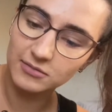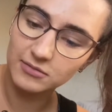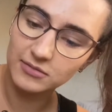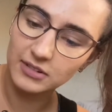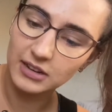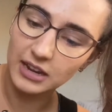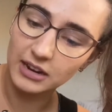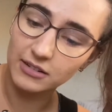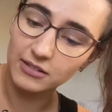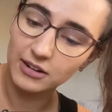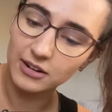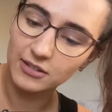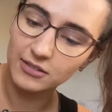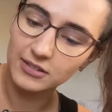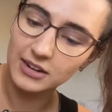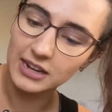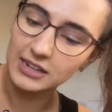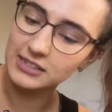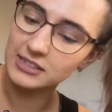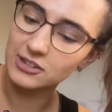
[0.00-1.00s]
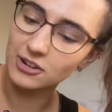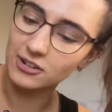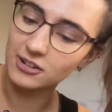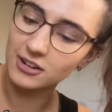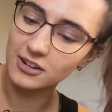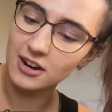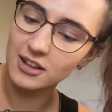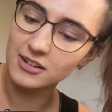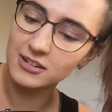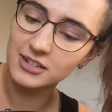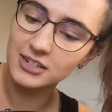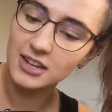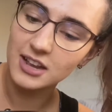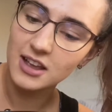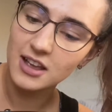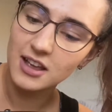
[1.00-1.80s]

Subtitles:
I don't know, it has darker colors.